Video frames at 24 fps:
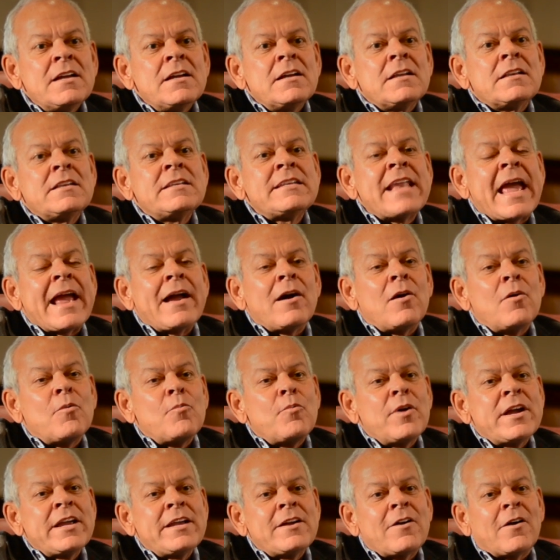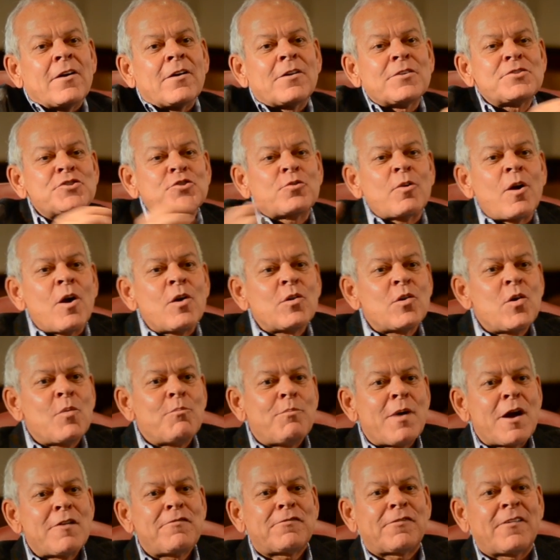now we are strong on
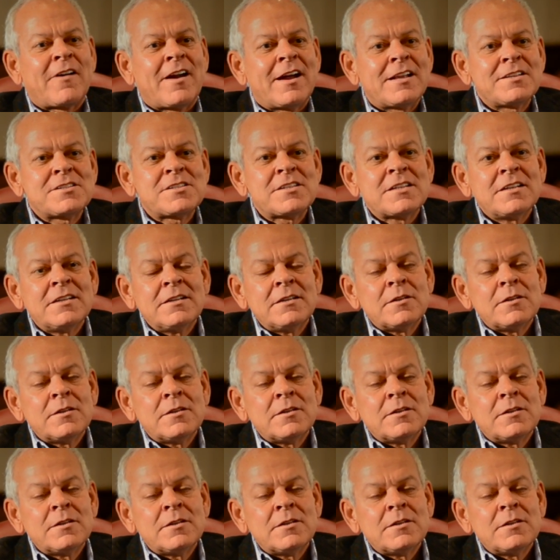both fronts.